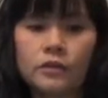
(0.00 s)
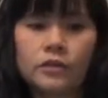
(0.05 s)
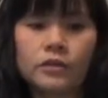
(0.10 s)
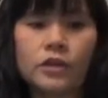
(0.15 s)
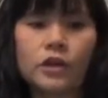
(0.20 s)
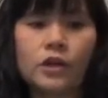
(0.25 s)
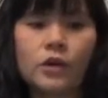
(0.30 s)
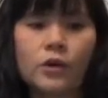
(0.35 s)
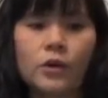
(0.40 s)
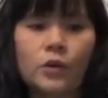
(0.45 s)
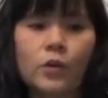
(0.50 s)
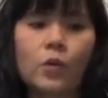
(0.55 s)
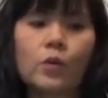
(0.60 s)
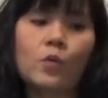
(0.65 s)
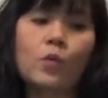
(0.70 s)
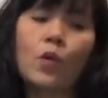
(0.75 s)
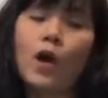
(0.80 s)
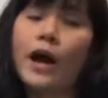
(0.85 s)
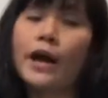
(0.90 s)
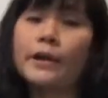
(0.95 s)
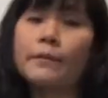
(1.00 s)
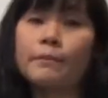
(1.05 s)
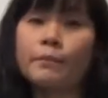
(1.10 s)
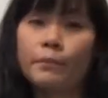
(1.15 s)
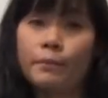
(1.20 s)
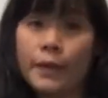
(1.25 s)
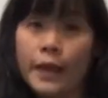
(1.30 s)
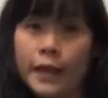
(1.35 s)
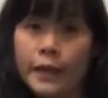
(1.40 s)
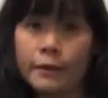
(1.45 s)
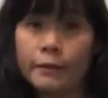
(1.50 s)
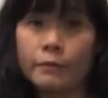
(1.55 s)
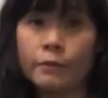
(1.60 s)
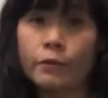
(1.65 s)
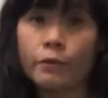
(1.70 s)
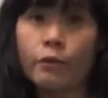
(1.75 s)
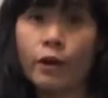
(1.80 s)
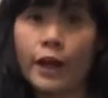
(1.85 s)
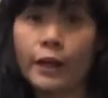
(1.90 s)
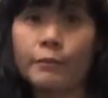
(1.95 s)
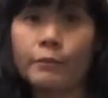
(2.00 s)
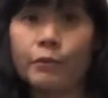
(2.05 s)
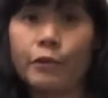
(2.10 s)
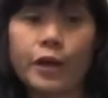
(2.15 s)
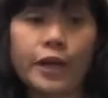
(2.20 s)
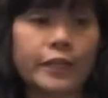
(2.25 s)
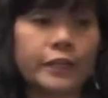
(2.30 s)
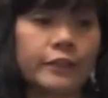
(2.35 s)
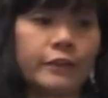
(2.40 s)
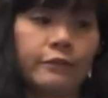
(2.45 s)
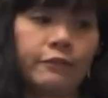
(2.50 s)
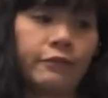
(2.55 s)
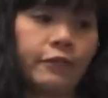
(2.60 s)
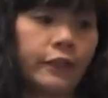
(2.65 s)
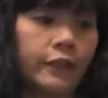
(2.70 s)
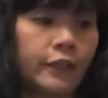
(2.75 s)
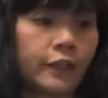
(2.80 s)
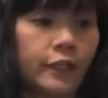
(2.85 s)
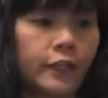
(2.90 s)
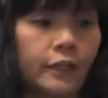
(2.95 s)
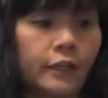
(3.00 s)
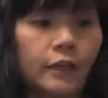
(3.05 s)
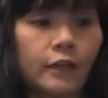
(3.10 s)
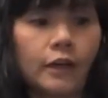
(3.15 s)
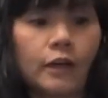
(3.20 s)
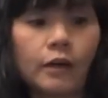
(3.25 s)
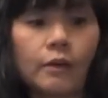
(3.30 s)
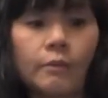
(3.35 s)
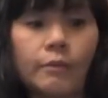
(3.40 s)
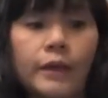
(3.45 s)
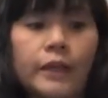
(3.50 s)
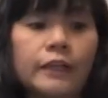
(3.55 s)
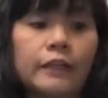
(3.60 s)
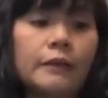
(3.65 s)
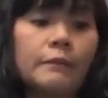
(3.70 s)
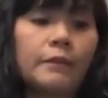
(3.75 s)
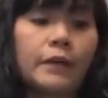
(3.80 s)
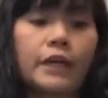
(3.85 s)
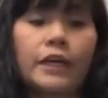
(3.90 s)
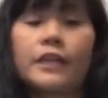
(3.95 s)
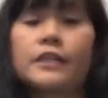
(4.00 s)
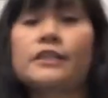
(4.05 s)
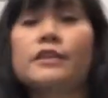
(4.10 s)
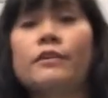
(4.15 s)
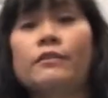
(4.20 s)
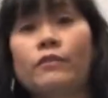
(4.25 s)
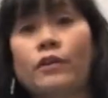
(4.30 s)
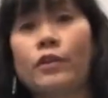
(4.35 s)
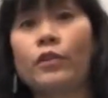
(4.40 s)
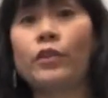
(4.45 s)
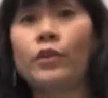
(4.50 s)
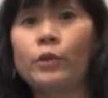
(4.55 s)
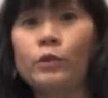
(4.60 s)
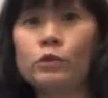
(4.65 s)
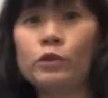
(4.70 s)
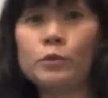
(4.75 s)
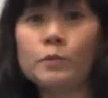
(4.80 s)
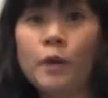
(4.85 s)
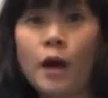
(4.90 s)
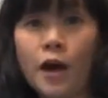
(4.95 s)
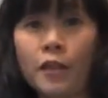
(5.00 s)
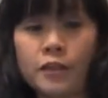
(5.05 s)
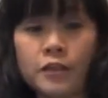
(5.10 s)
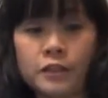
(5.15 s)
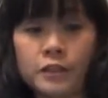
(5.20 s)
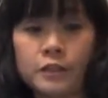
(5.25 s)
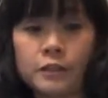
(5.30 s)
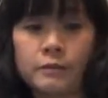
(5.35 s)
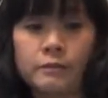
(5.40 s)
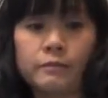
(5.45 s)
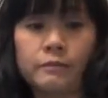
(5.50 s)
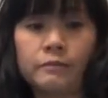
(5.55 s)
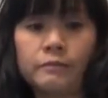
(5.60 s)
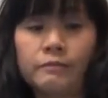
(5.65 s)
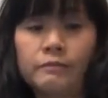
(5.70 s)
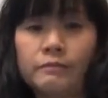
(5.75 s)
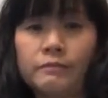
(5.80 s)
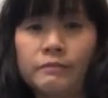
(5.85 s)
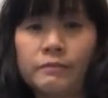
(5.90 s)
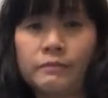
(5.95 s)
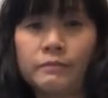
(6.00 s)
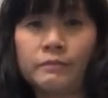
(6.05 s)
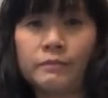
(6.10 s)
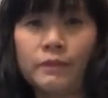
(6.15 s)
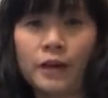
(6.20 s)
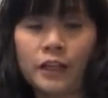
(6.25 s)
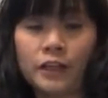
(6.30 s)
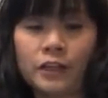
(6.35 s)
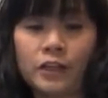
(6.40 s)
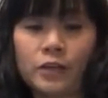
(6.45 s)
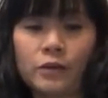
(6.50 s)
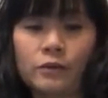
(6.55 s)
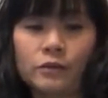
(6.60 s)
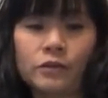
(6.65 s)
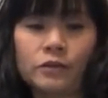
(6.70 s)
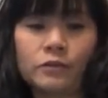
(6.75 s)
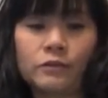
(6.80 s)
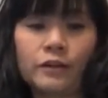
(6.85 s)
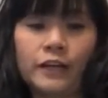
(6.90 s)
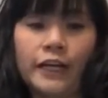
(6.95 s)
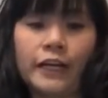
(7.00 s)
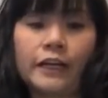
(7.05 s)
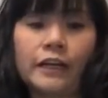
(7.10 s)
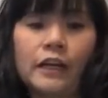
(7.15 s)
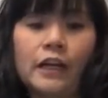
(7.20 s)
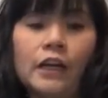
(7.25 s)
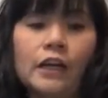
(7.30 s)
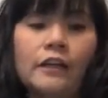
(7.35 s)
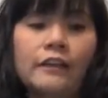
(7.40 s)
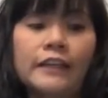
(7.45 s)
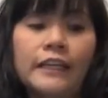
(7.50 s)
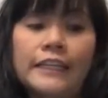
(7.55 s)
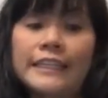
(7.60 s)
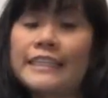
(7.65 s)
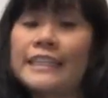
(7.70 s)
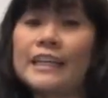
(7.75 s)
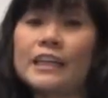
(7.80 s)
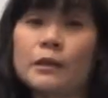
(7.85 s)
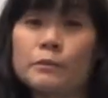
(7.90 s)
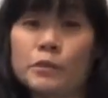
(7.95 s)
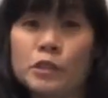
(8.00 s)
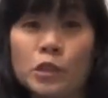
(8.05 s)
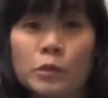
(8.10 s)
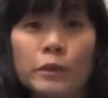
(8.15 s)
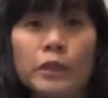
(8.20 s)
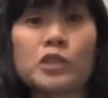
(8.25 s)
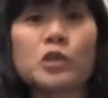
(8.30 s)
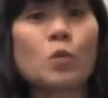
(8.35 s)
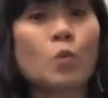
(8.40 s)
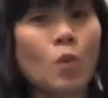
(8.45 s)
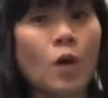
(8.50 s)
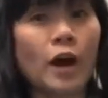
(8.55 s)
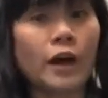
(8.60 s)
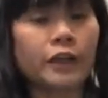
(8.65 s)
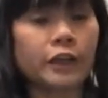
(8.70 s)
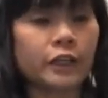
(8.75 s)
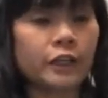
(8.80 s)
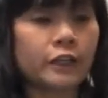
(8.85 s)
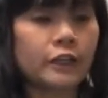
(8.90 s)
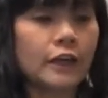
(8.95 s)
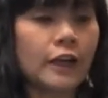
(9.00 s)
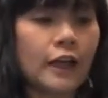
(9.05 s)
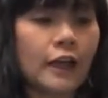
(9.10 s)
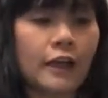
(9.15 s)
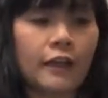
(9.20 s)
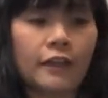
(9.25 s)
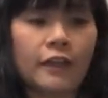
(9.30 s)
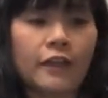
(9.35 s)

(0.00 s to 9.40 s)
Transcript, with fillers: So why bake rye bread differently? Mainly because of those bothersome molecules, right? They suck up so much water